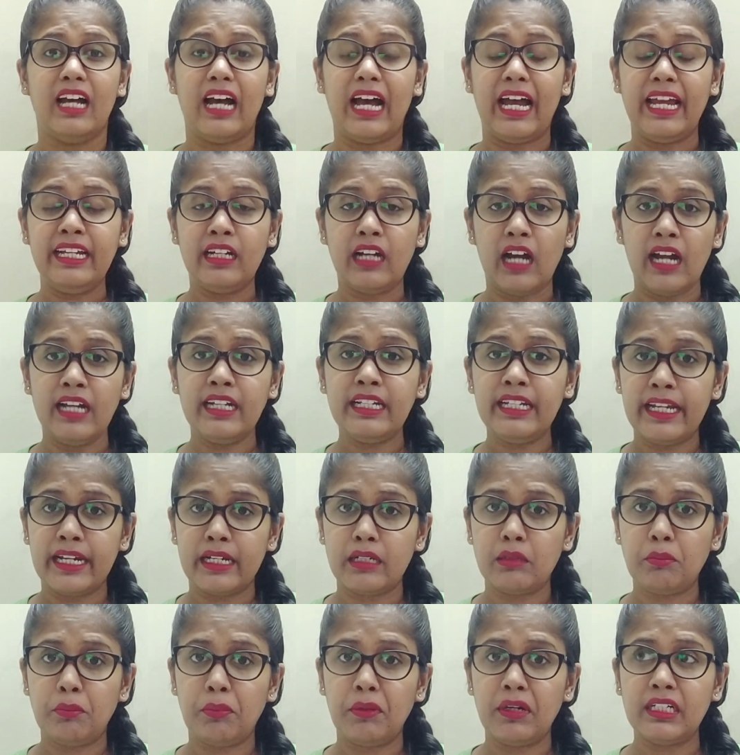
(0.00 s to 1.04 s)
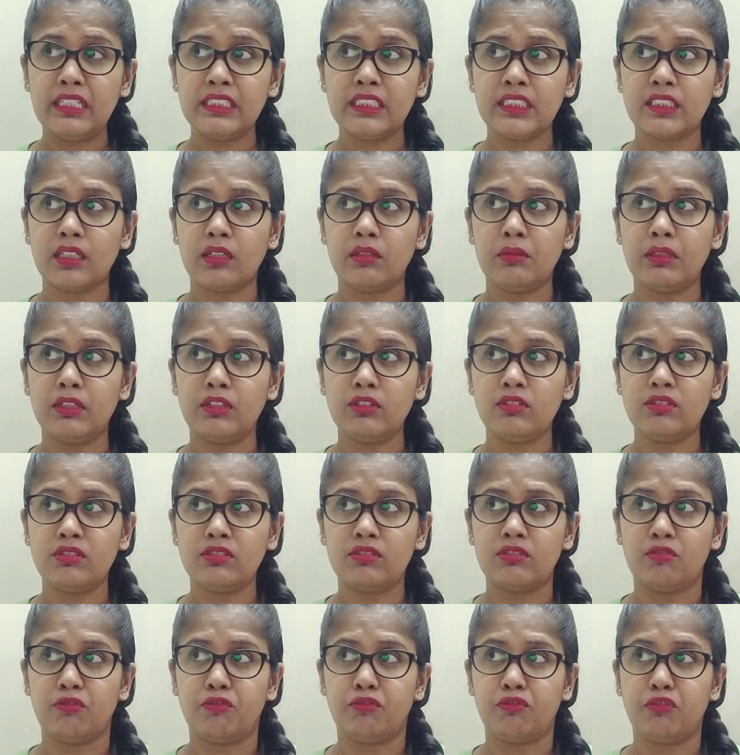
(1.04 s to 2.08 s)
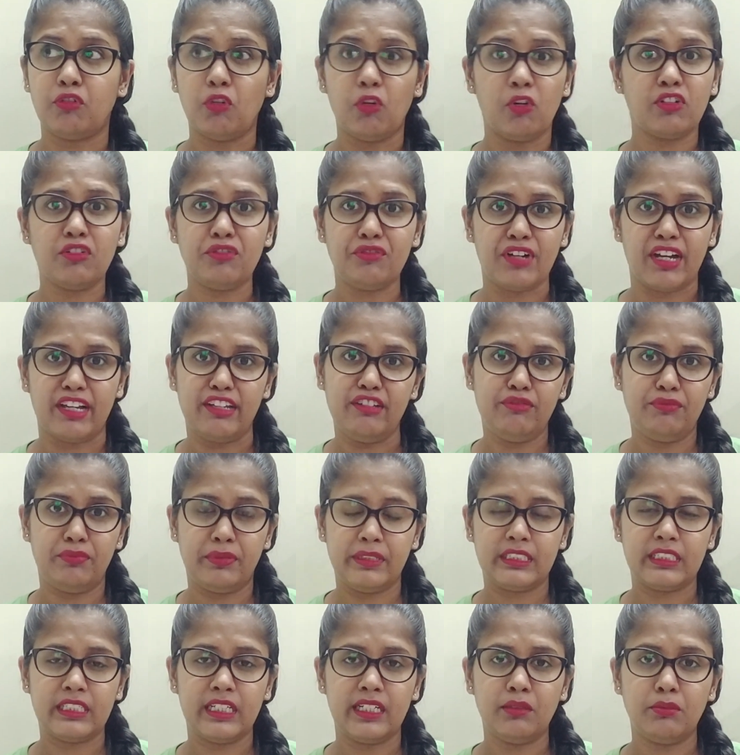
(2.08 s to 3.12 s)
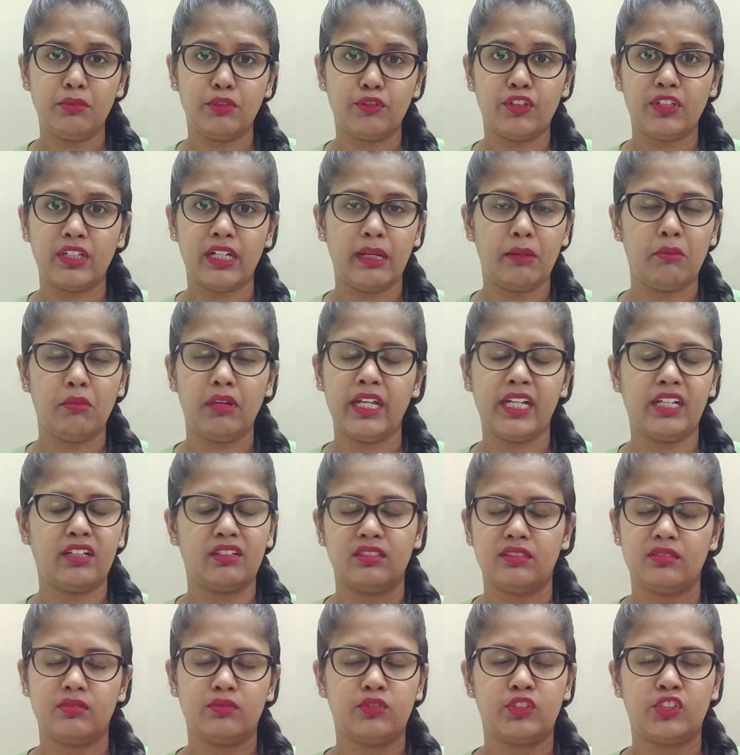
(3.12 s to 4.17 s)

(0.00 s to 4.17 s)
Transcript: I can't get past about four or five percent before I'm like,